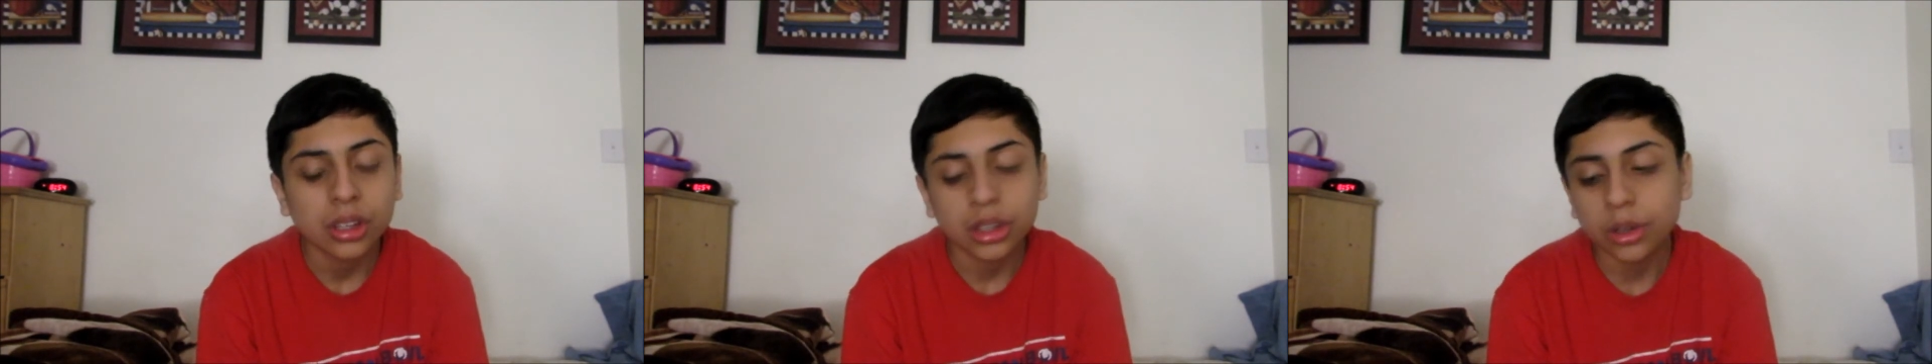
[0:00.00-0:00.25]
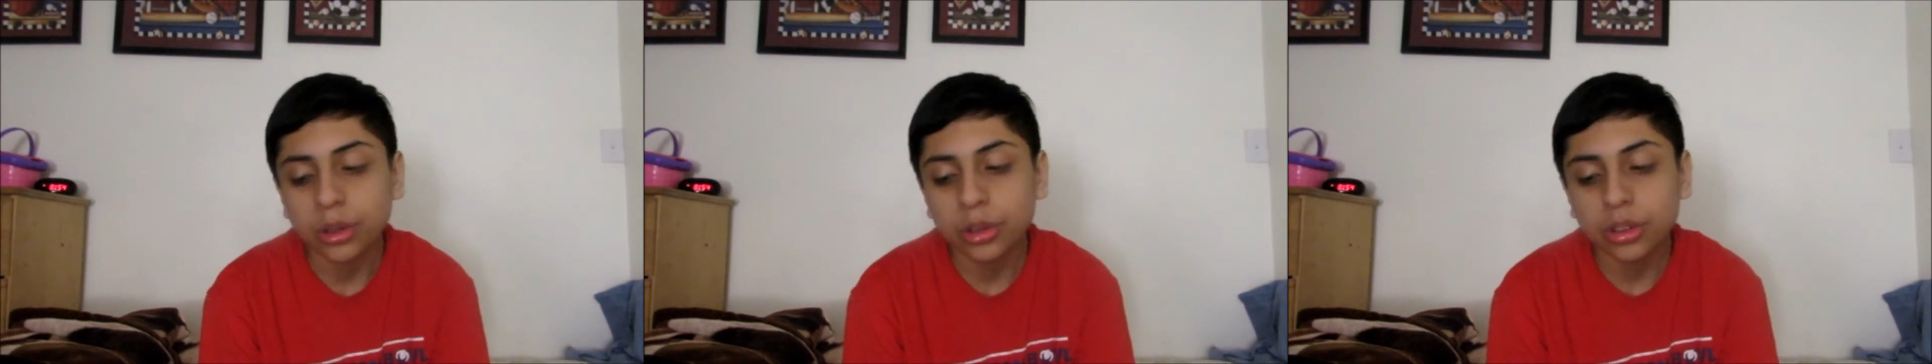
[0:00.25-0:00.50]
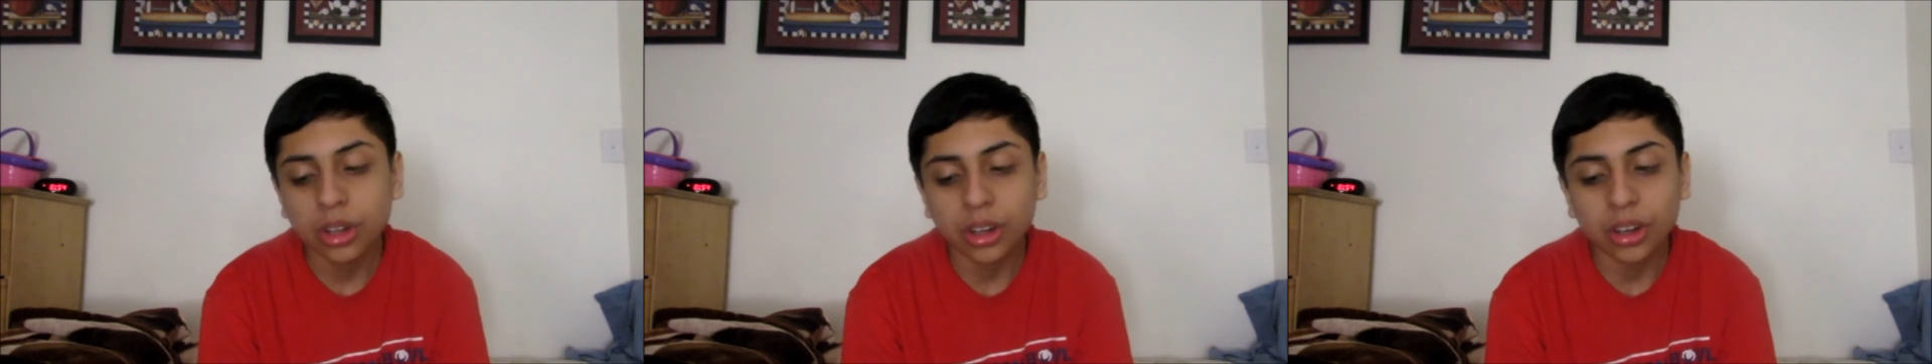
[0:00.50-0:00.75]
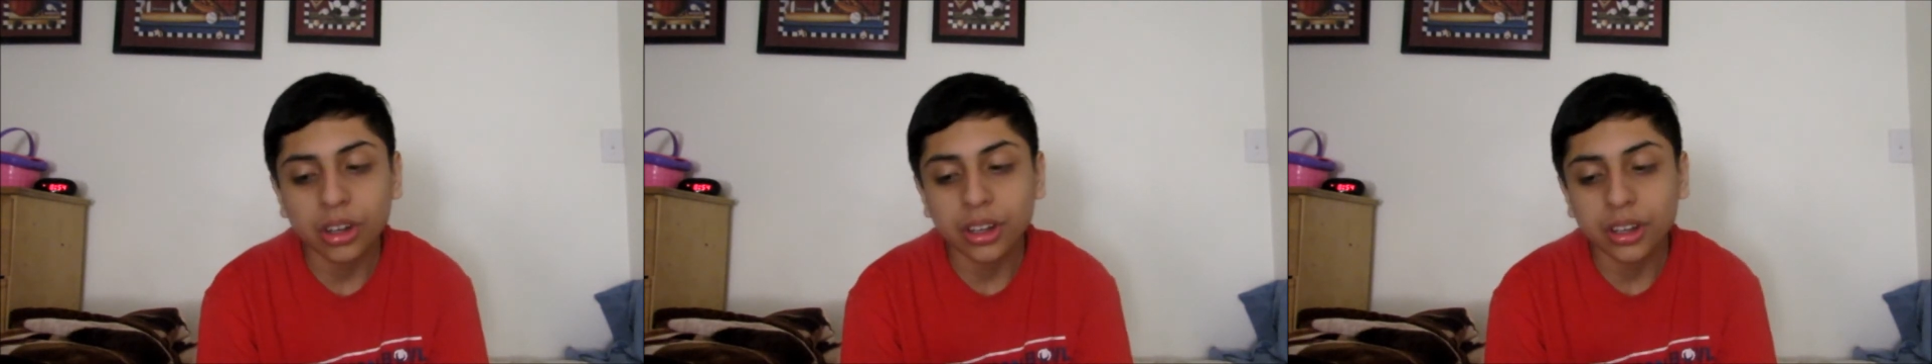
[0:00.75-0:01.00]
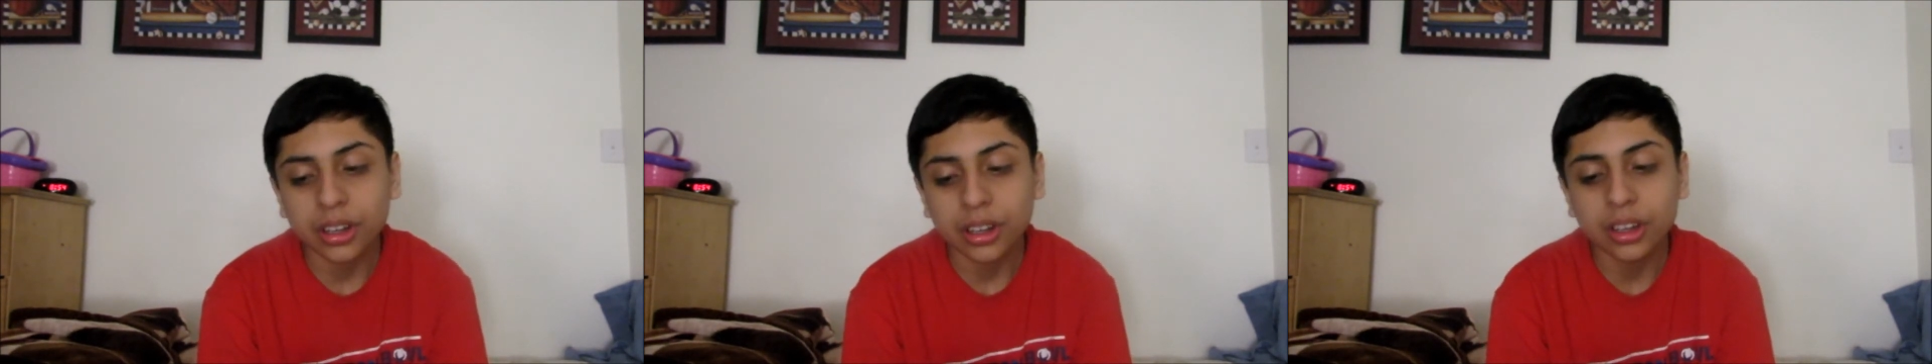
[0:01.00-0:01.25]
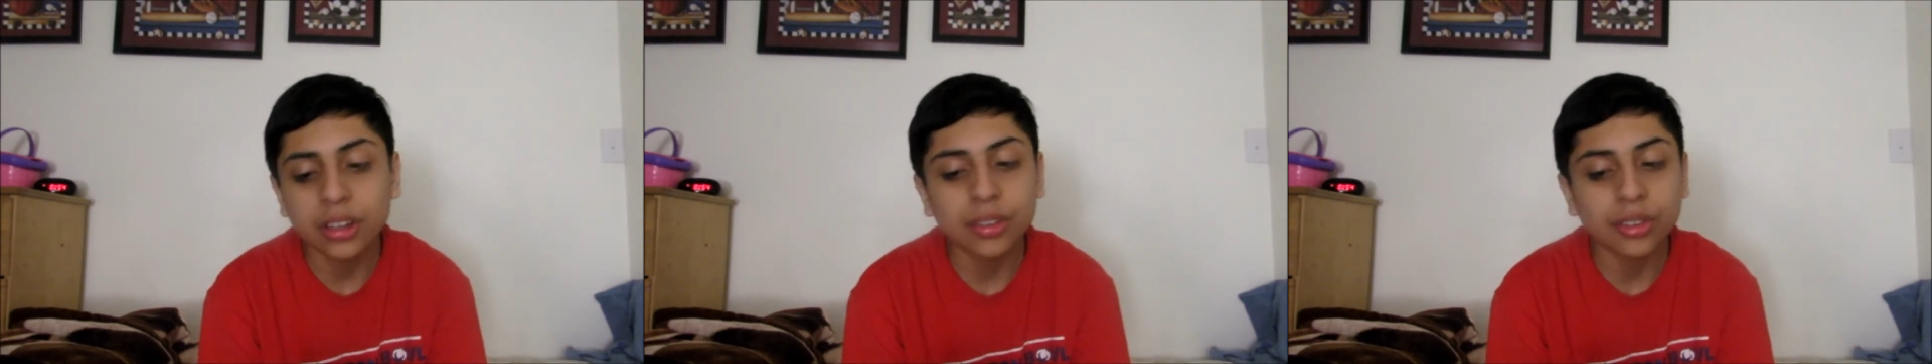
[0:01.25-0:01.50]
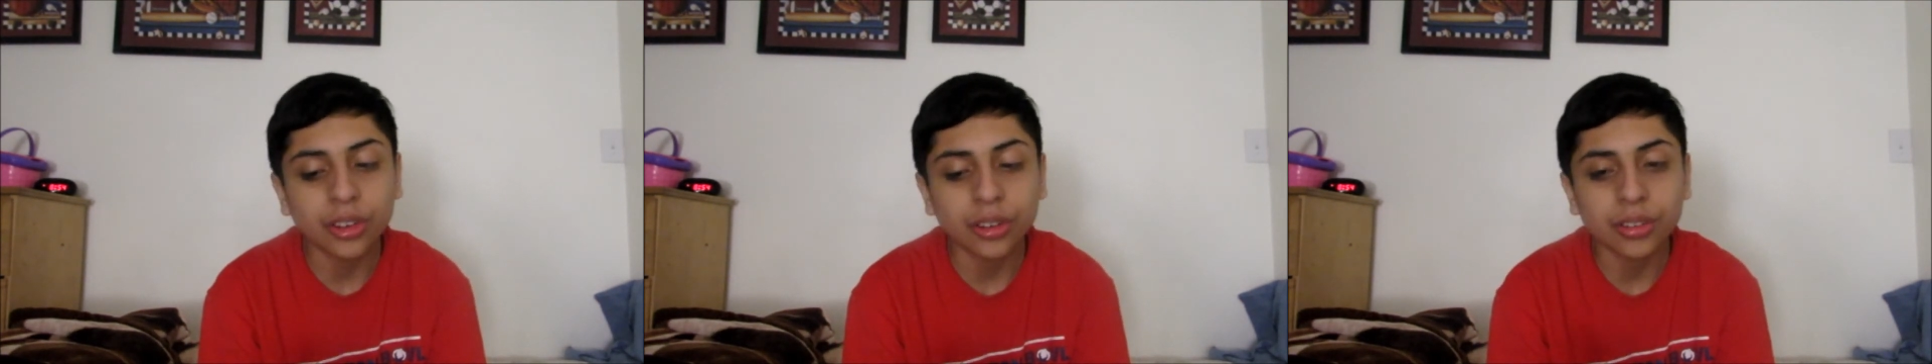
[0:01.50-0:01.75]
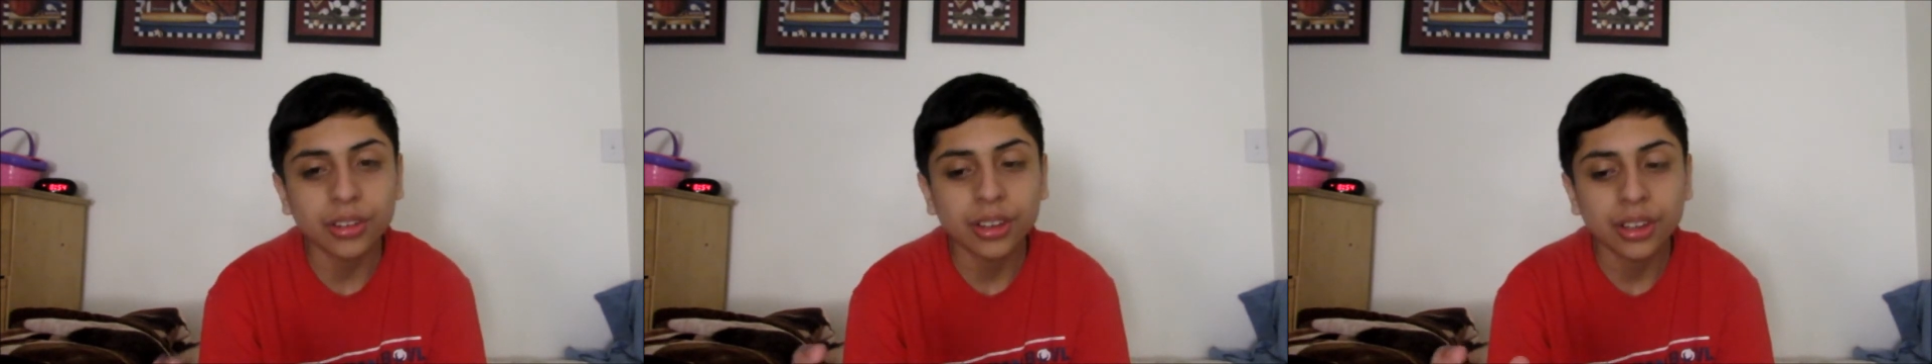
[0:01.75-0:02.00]
use on this
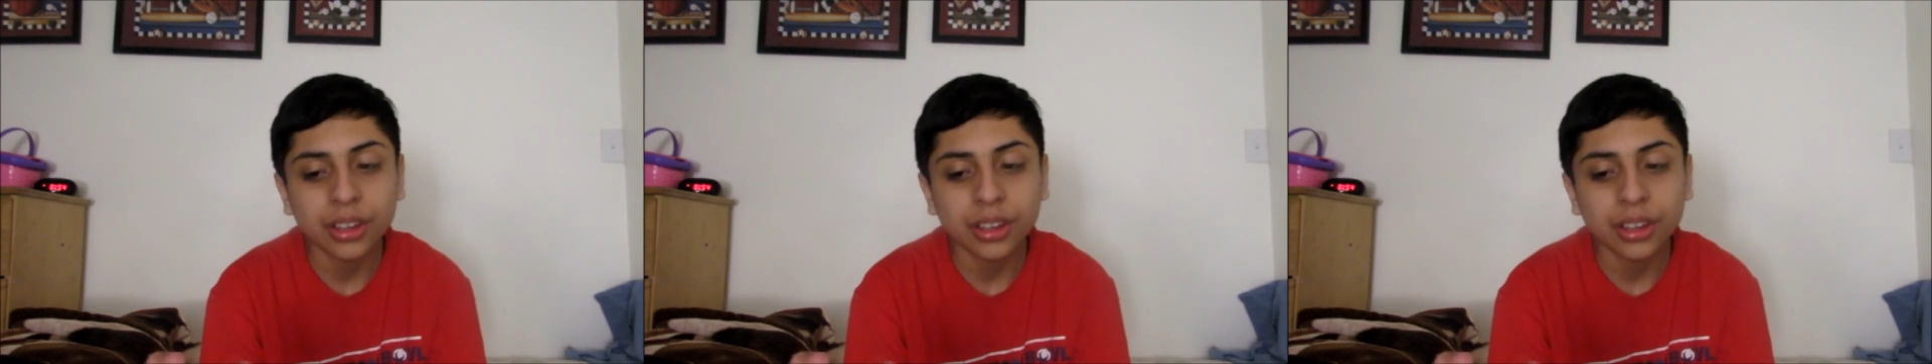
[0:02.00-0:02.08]
phone